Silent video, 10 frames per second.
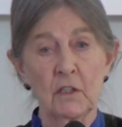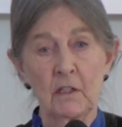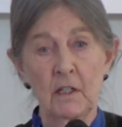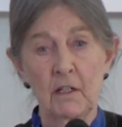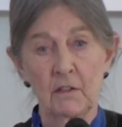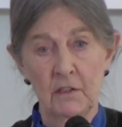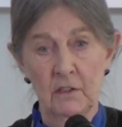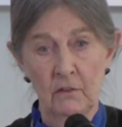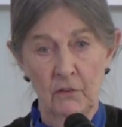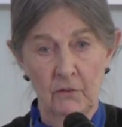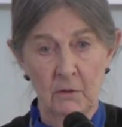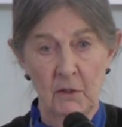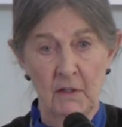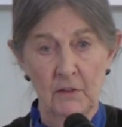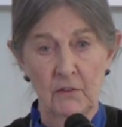inheritance from
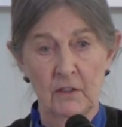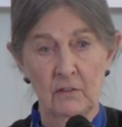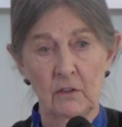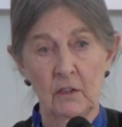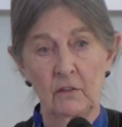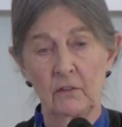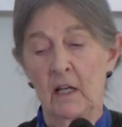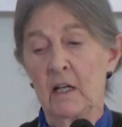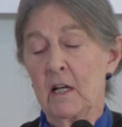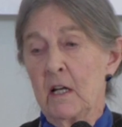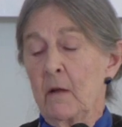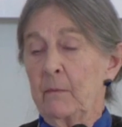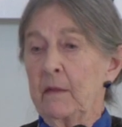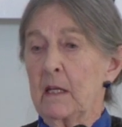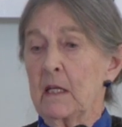your ancestors,
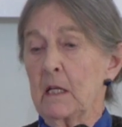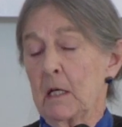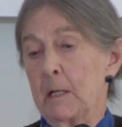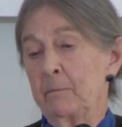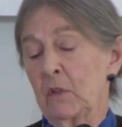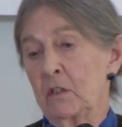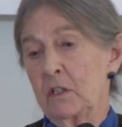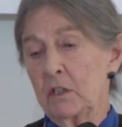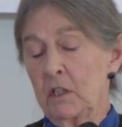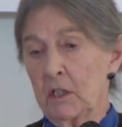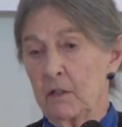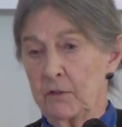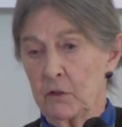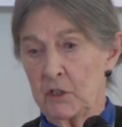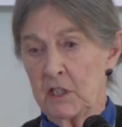the conditioning of
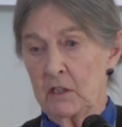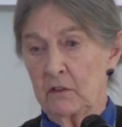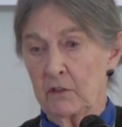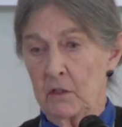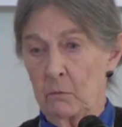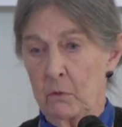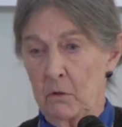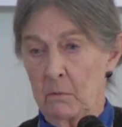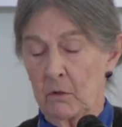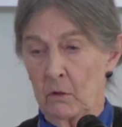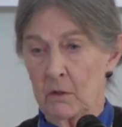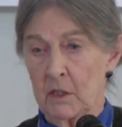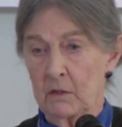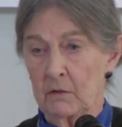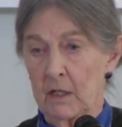your genes in the womb
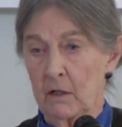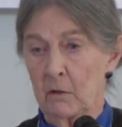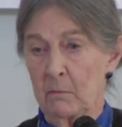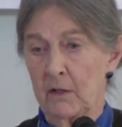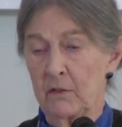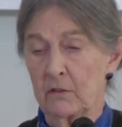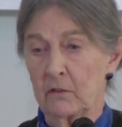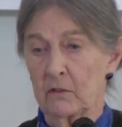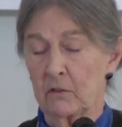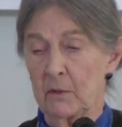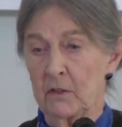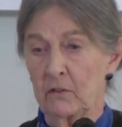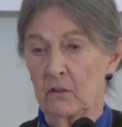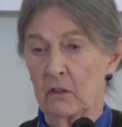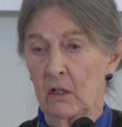according to how a mother's
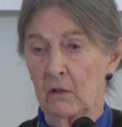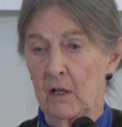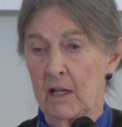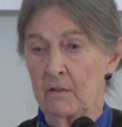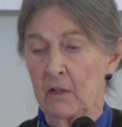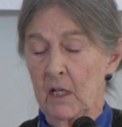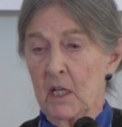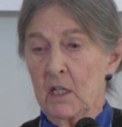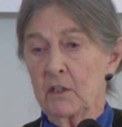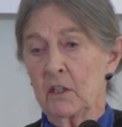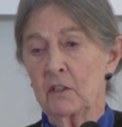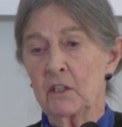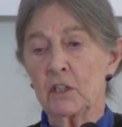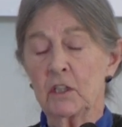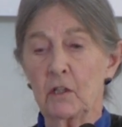experiencing your life, the
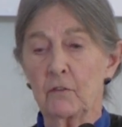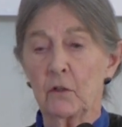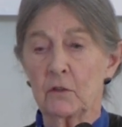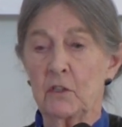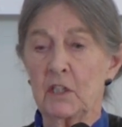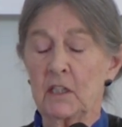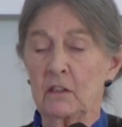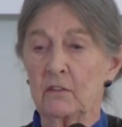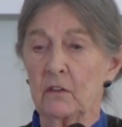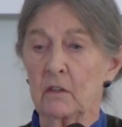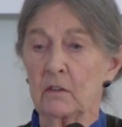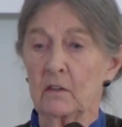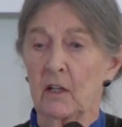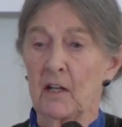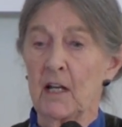conditioning of your genes, at
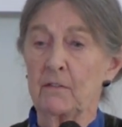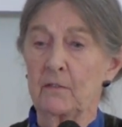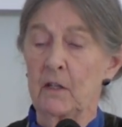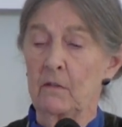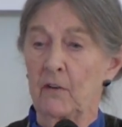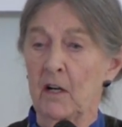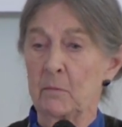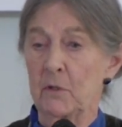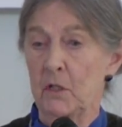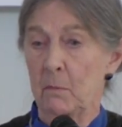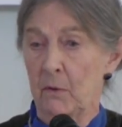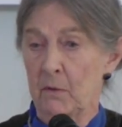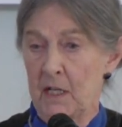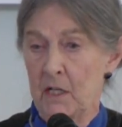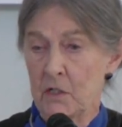the life, the environment you're
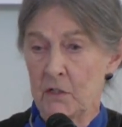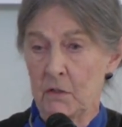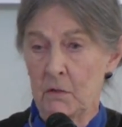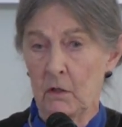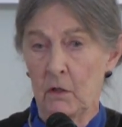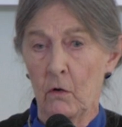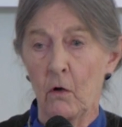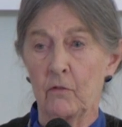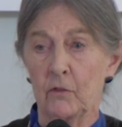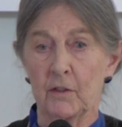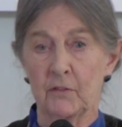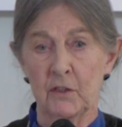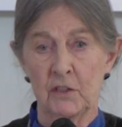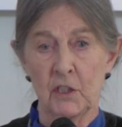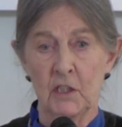born into, awful lot of
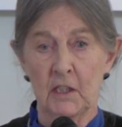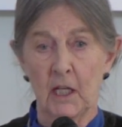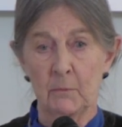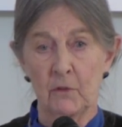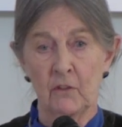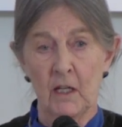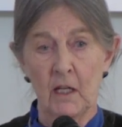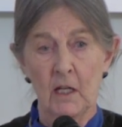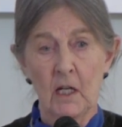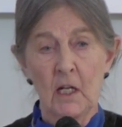conditioning happens there,